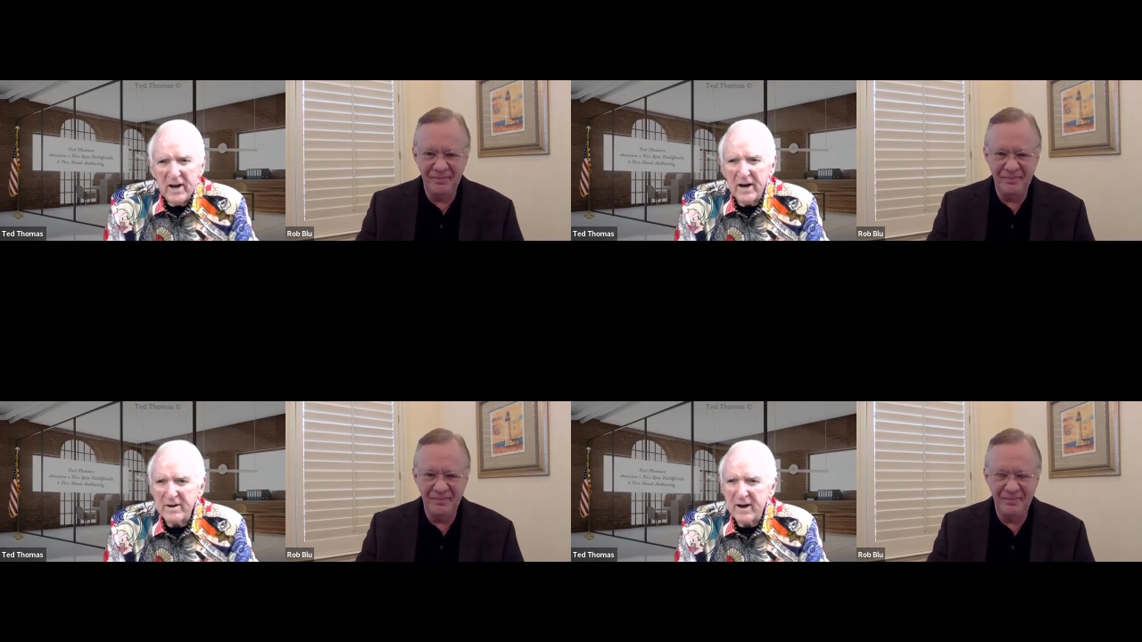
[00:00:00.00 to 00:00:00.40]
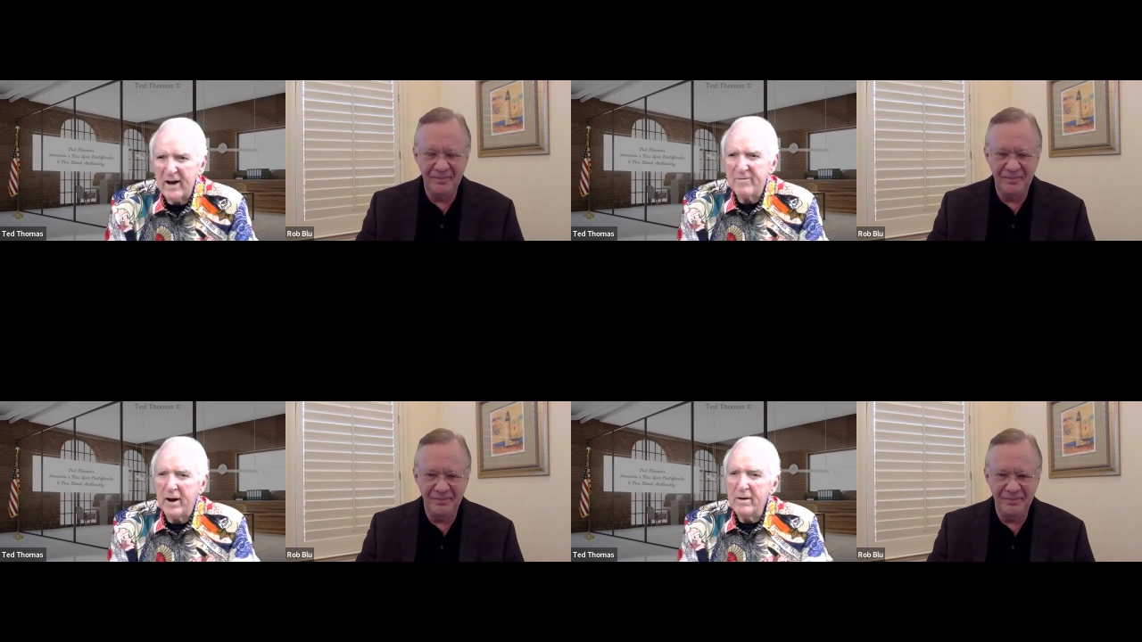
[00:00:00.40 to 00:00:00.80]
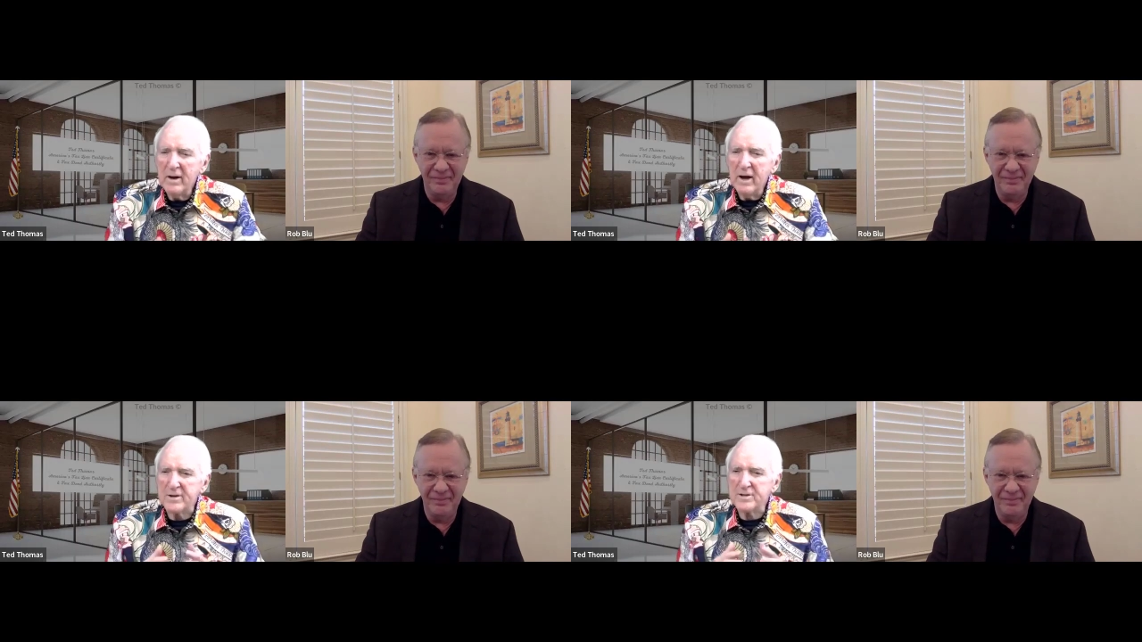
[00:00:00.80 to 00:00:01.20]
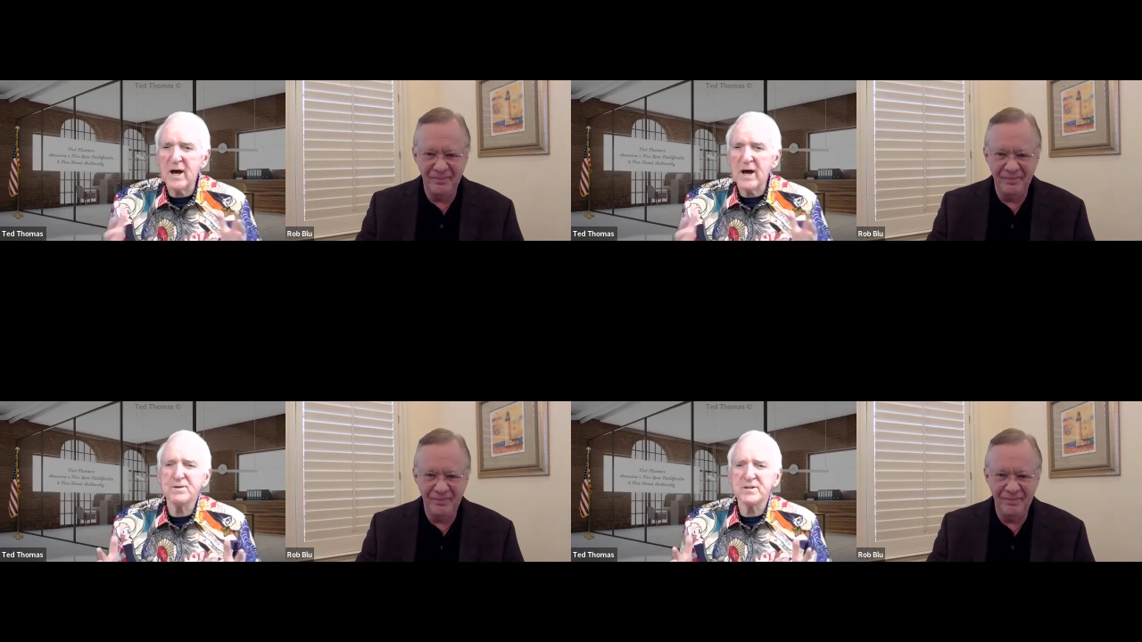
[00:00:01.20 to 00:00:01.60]
Speaker 1: in kind of a
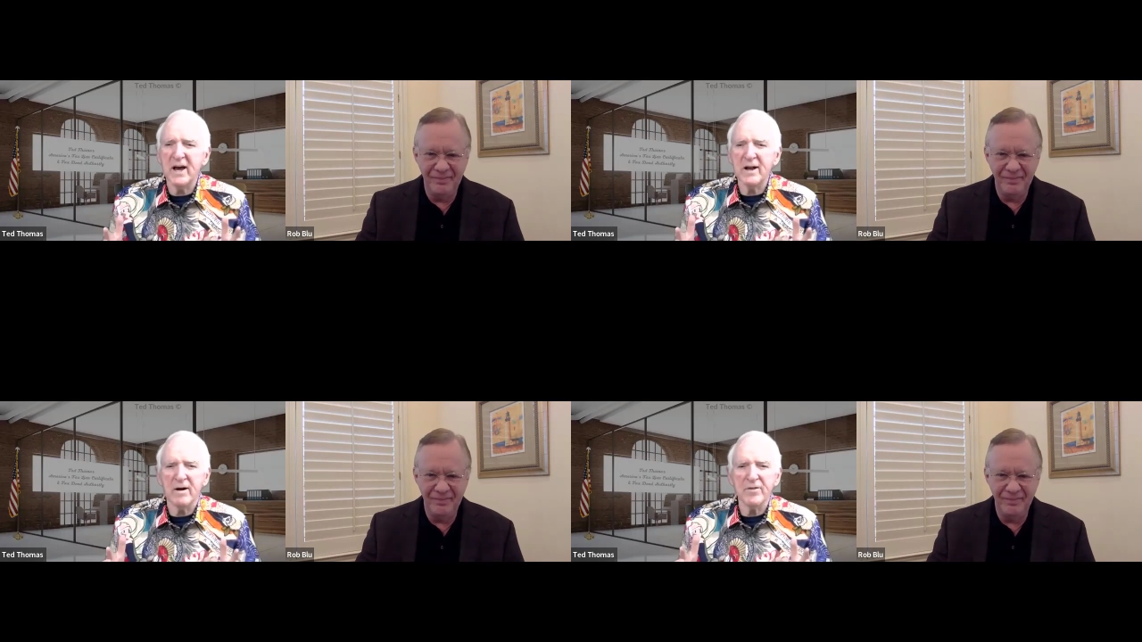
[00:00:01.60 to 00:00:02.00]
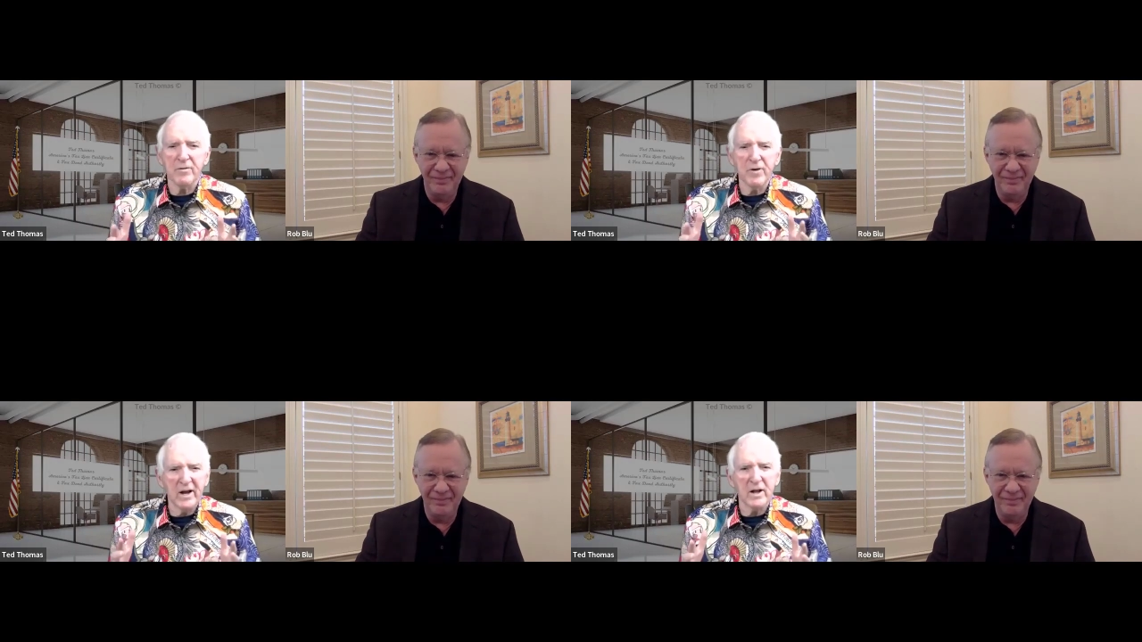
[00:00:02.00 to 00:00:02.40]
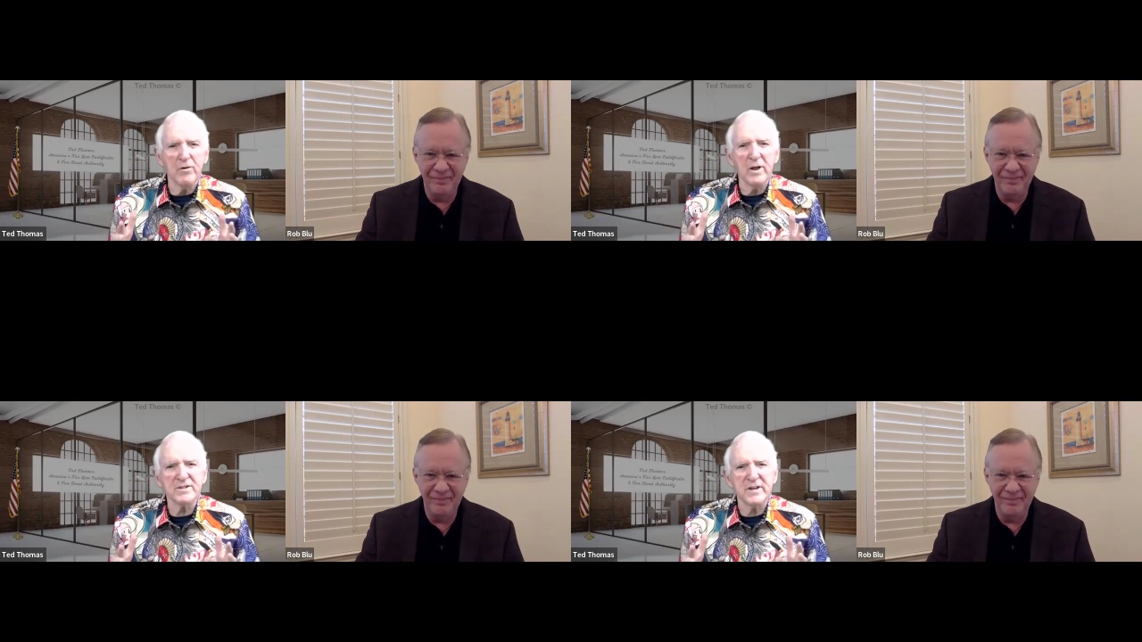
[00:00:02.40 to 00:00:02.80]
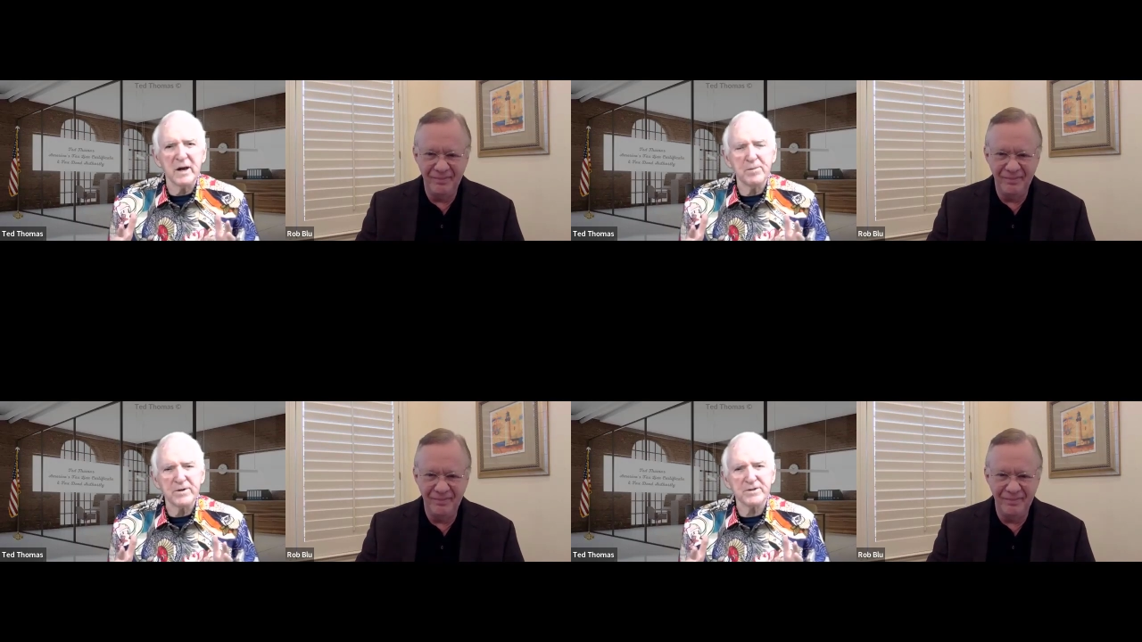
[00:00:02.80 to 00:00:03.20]
subset of the regular real
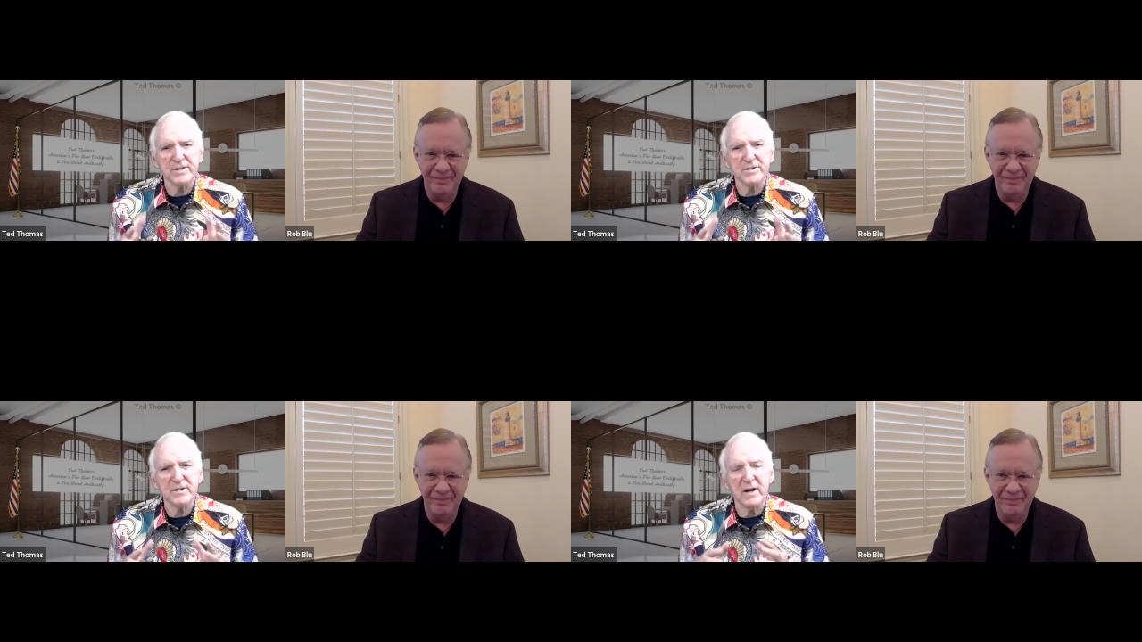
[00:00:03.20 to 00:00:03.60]
estate business.